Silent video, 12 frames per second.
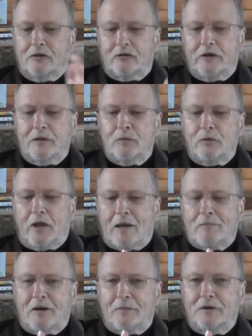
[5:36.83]
So you don't want to
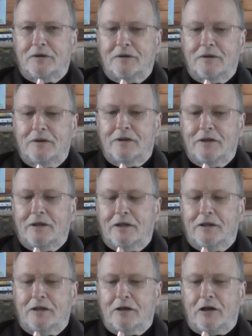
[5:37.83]
come up
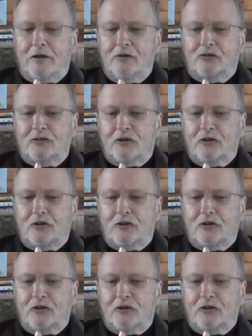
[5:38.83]
close